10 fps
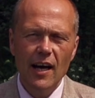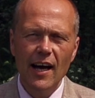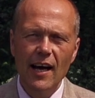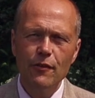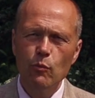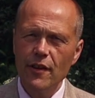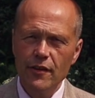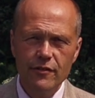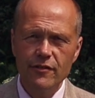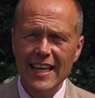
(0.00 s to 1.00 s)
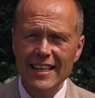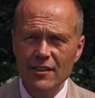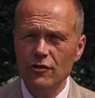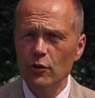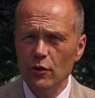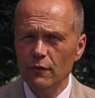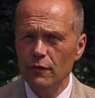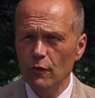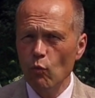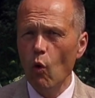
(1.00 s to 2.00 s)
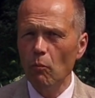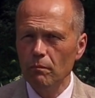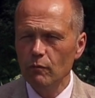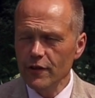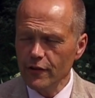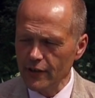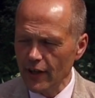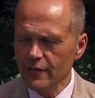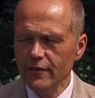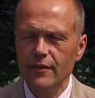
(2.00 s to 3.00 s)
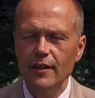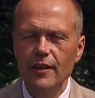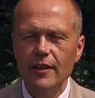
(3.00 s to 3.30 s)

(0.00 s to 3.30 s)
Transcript: and the weather's taken a turn for the warm, which is nice,